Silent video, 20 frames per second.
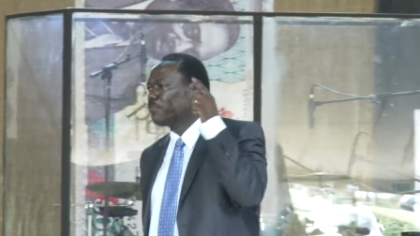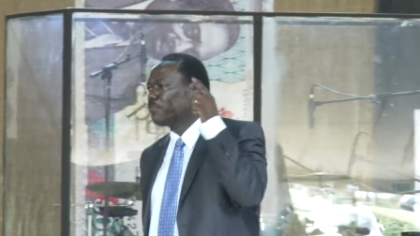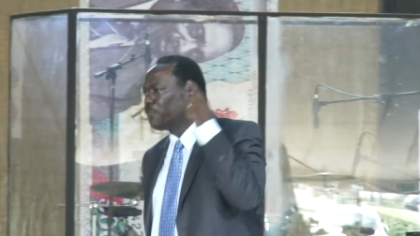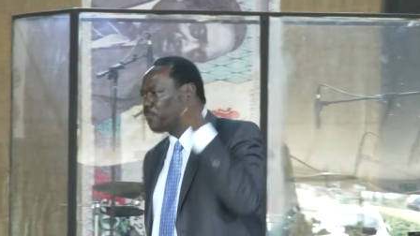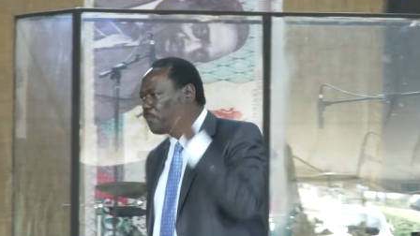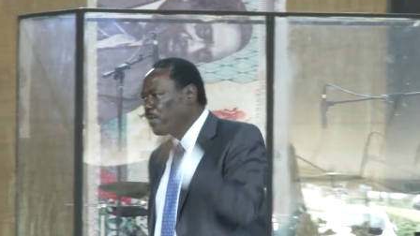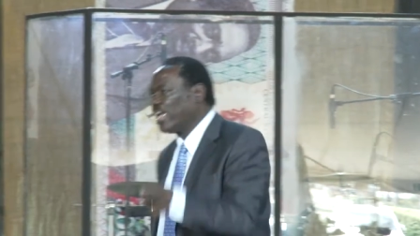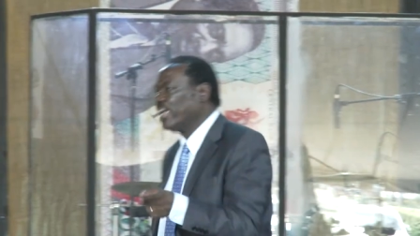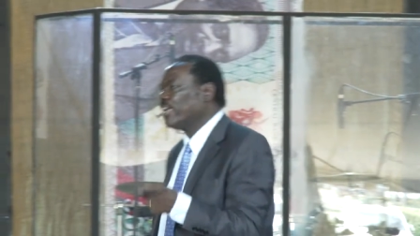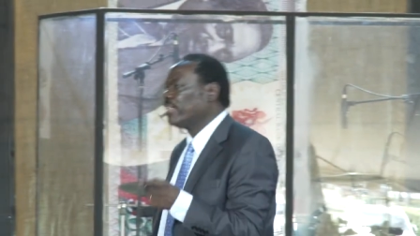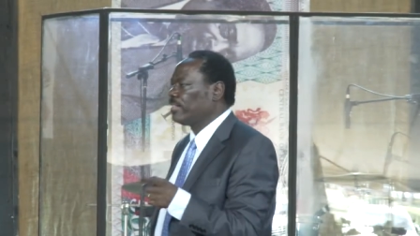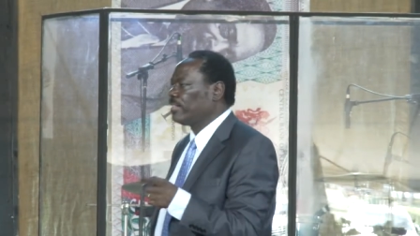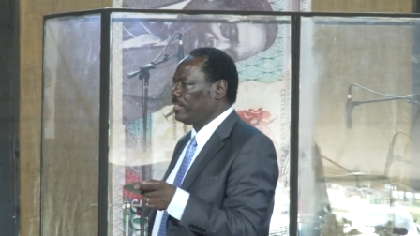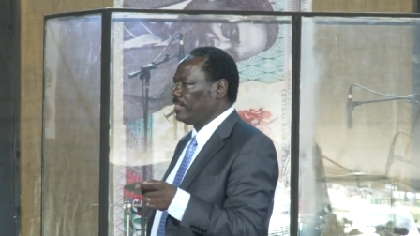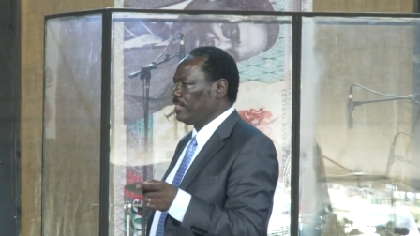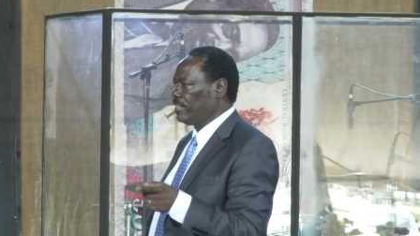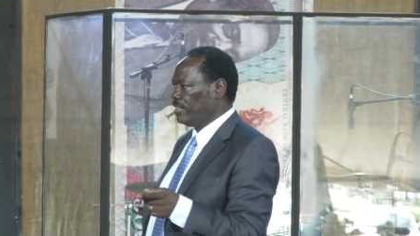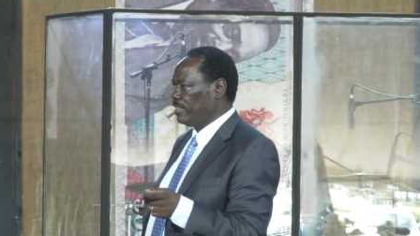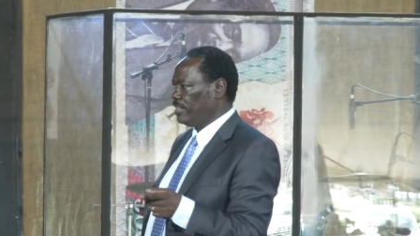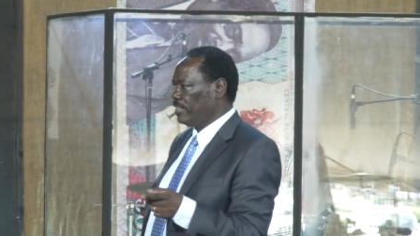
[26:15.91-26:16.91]
fail
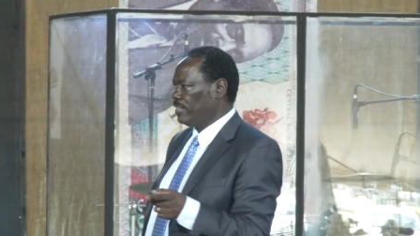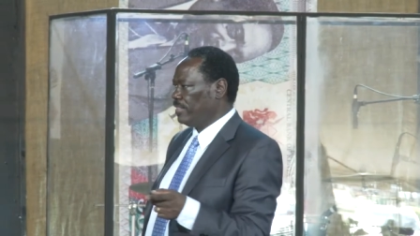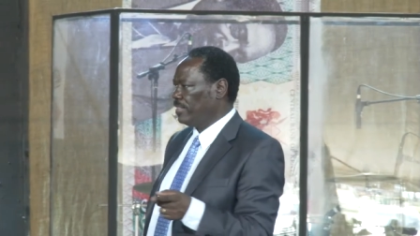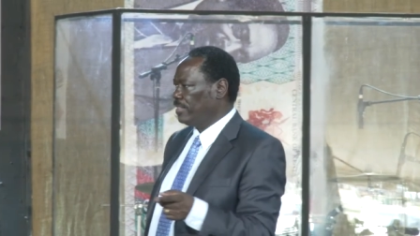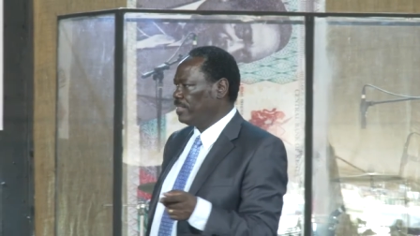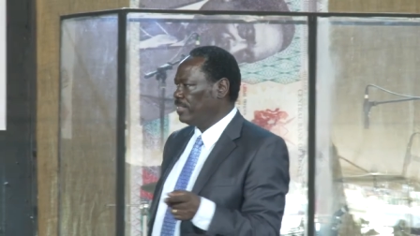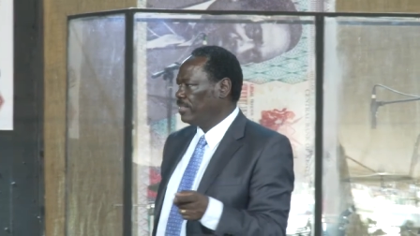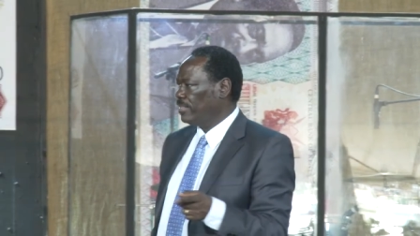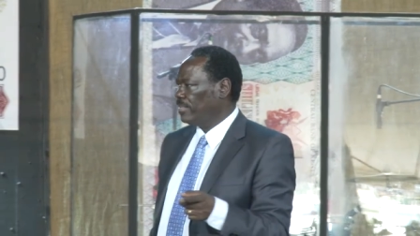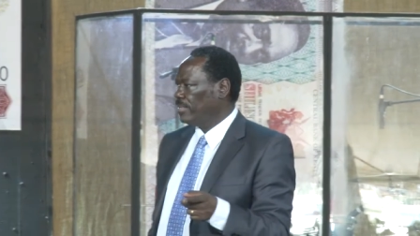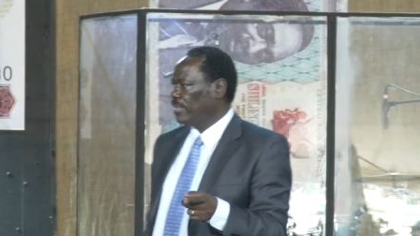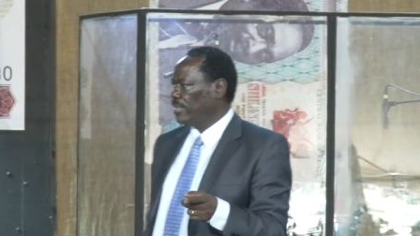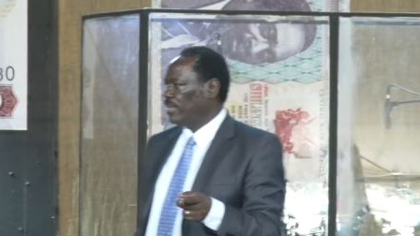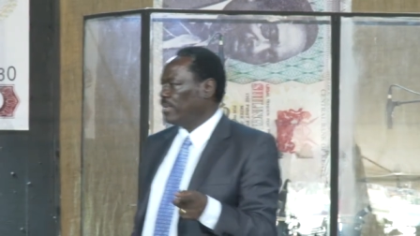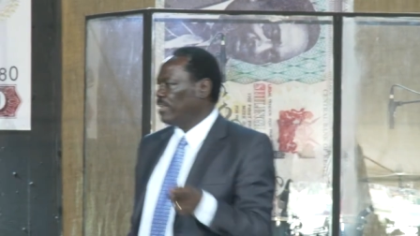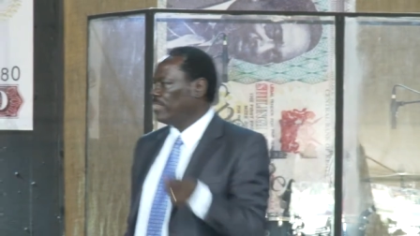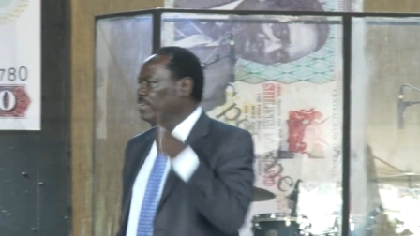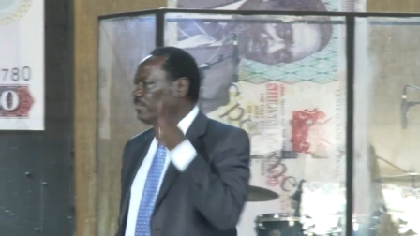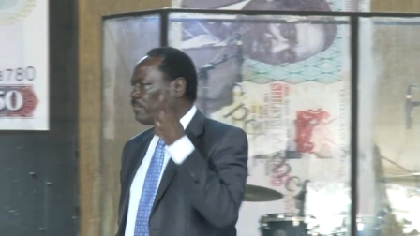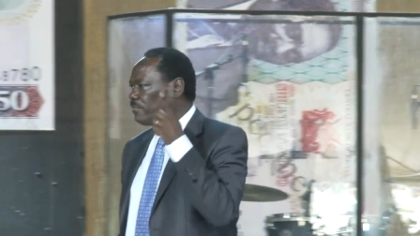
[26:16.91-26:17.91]

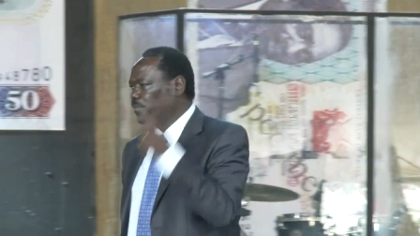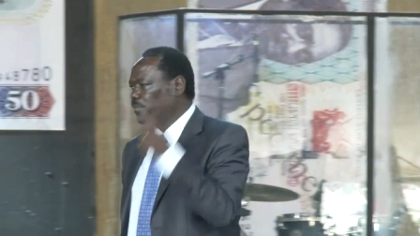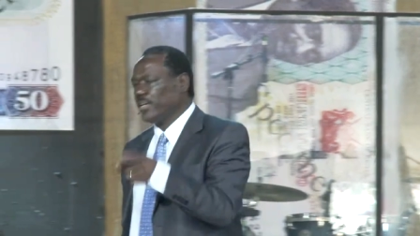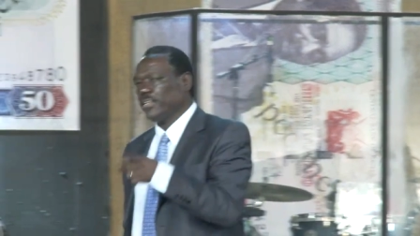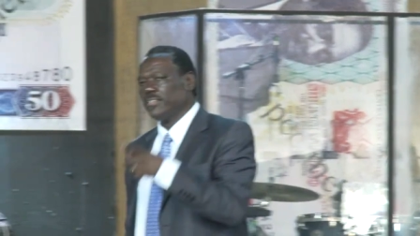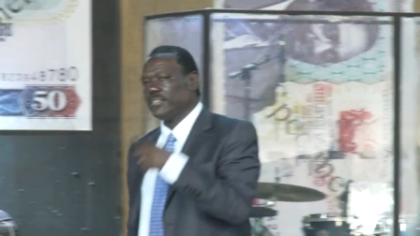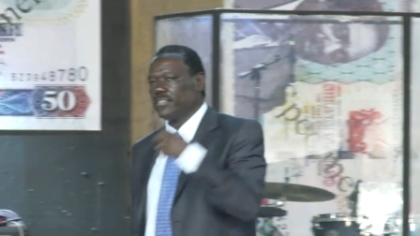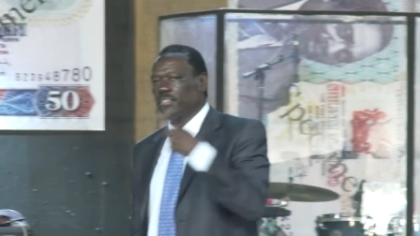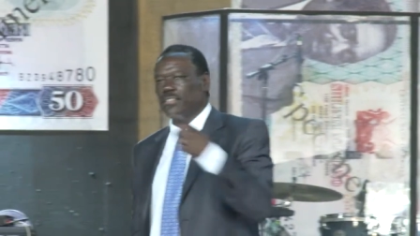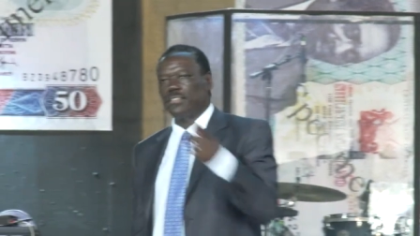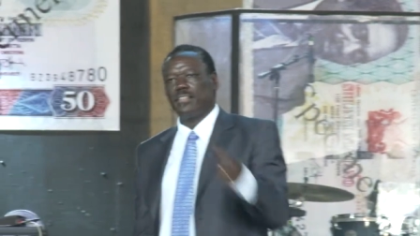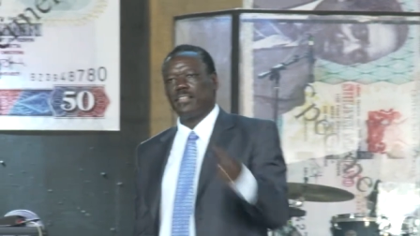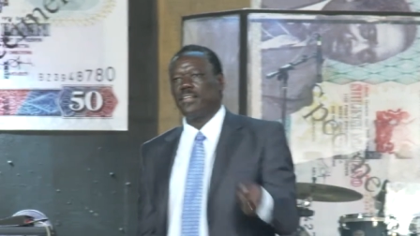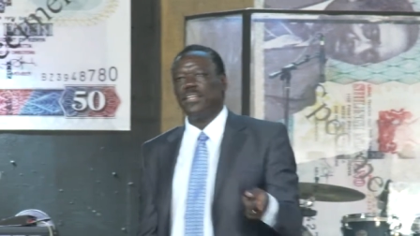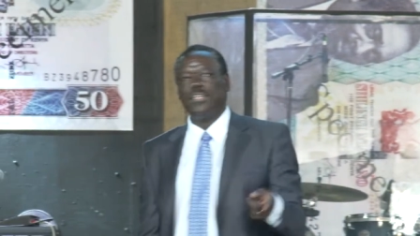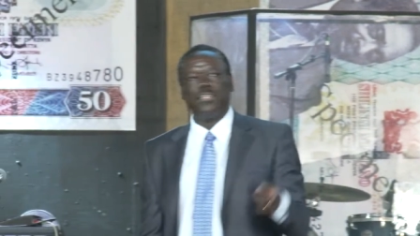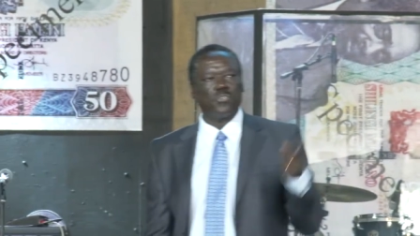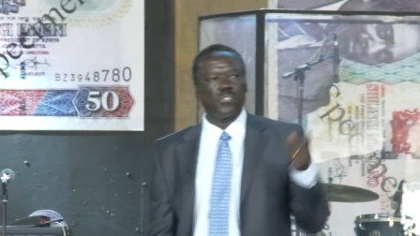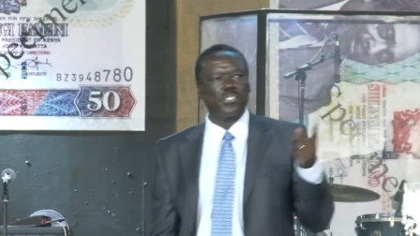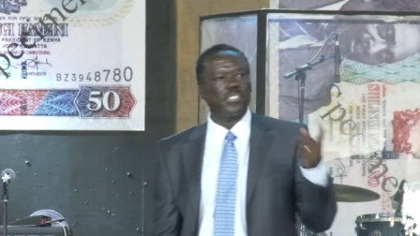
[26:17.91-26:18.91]
in the first
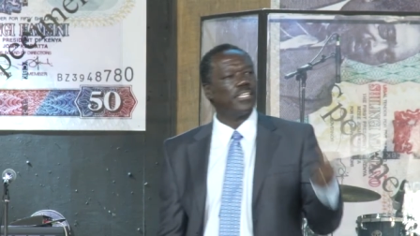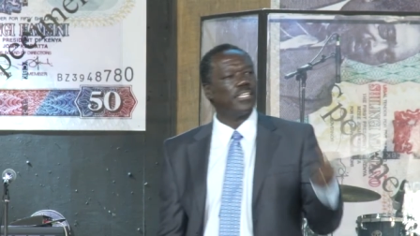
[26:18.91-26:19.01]
3 to